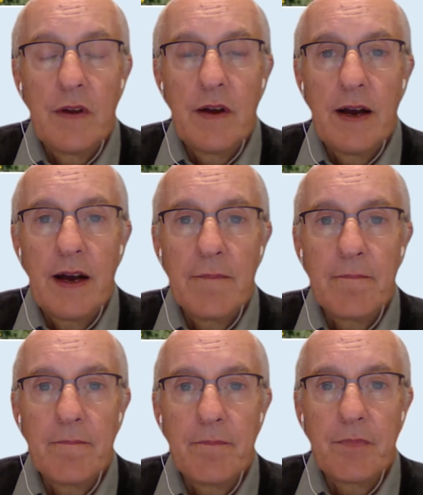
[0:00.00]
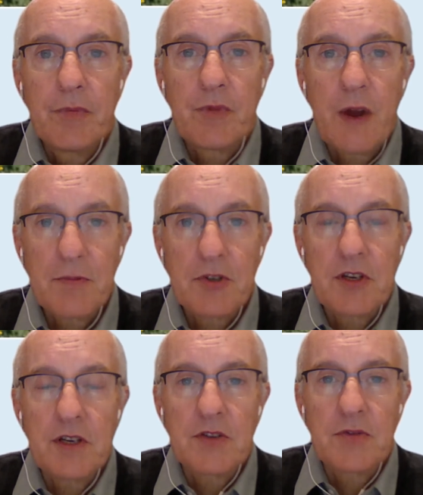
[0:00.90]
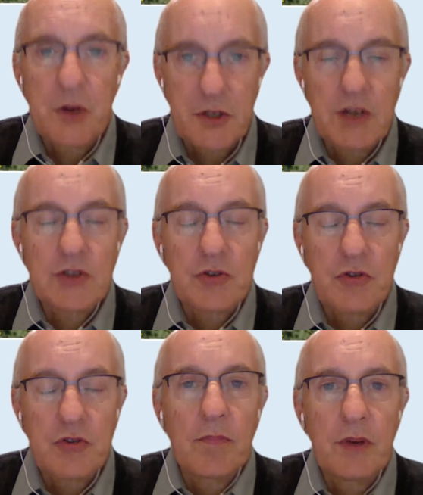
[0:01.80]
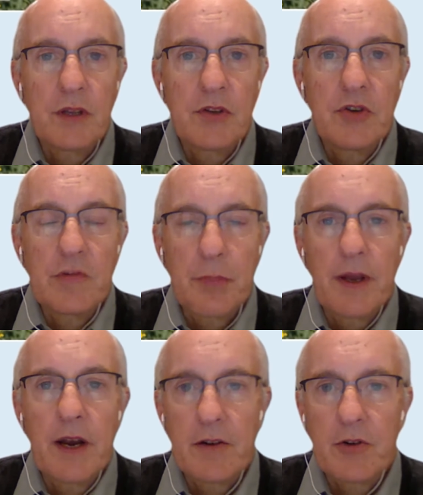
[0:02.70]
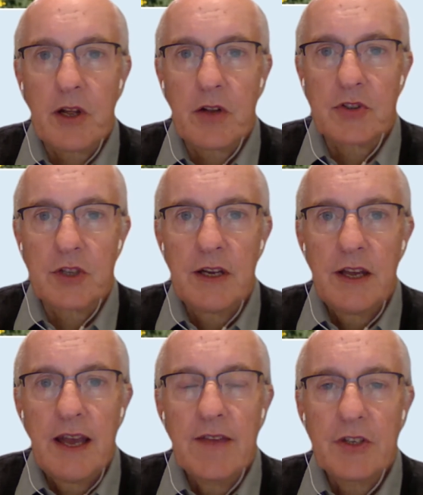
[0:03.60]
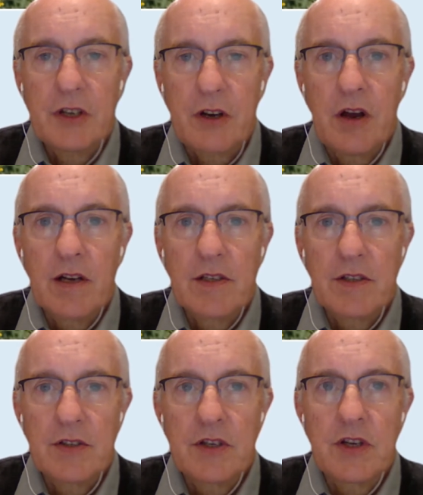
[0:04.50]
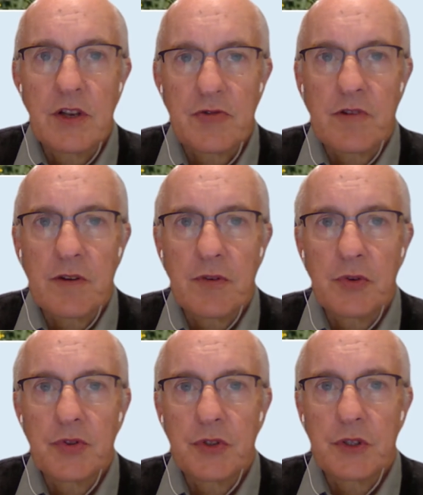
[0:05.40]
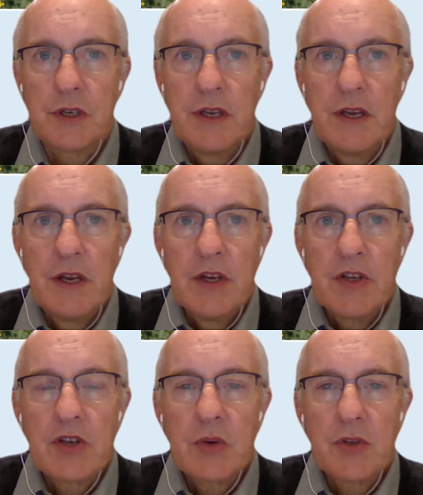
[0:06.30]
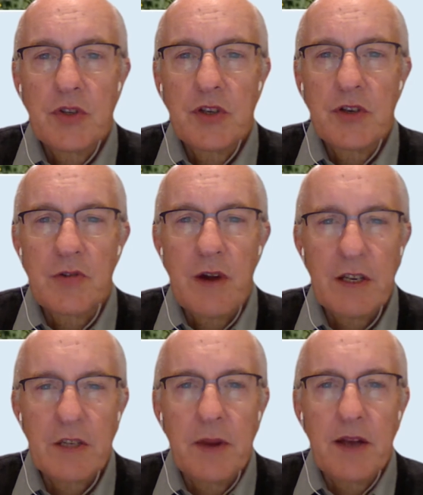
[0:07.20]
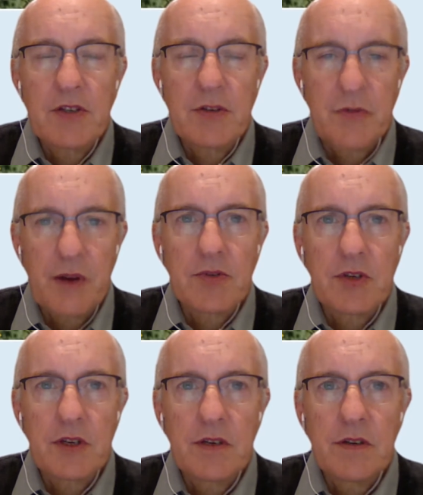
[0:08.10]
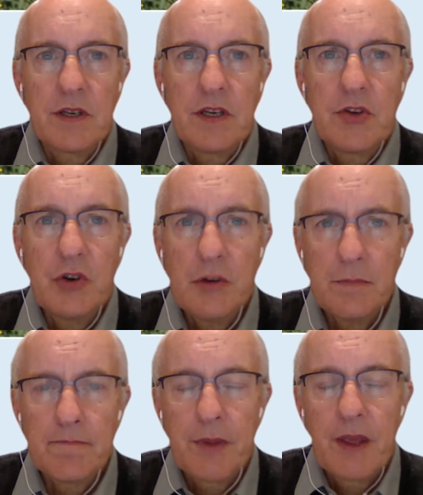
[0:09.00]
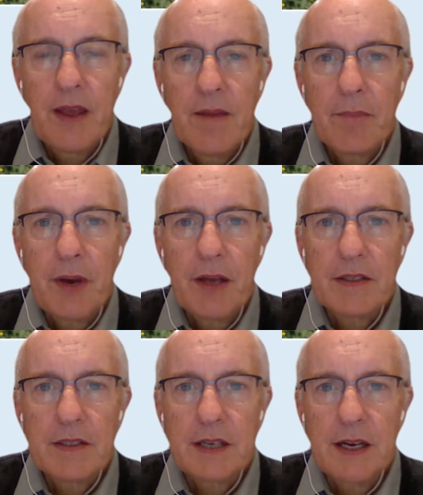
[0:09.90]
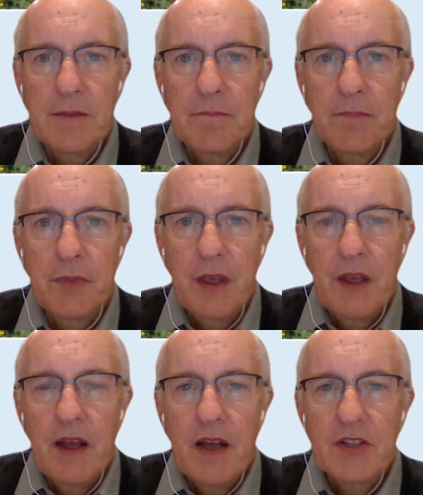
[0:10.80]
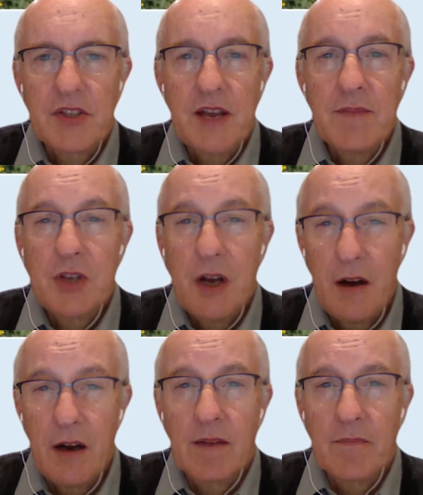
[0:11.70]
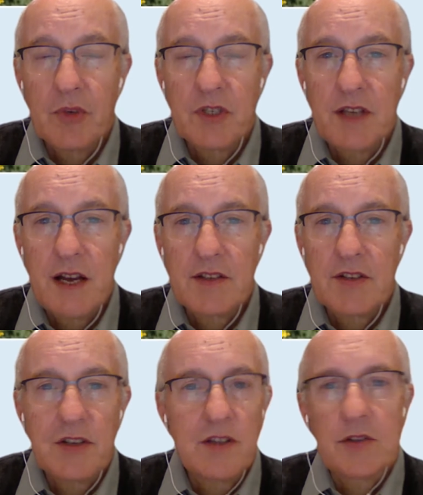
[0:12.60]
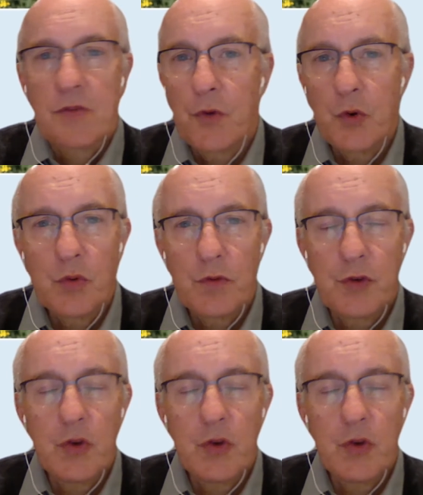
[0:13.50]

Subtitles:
rapeseed as a rotation crop in the European agriculture, having declined since the Industrial Revolution. So we see a great expansion of rapeseed in Europe, but at the same time, we start to see this food